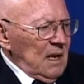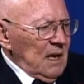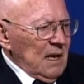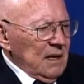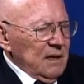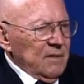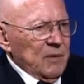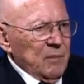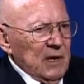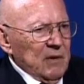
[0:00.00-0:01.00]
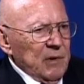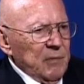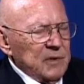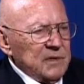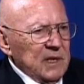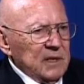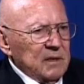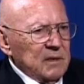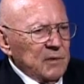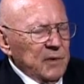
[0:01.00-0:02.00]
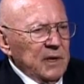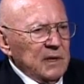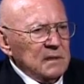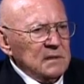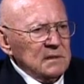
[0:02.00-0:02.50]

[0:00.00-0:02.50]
and from there we were sent to Korea.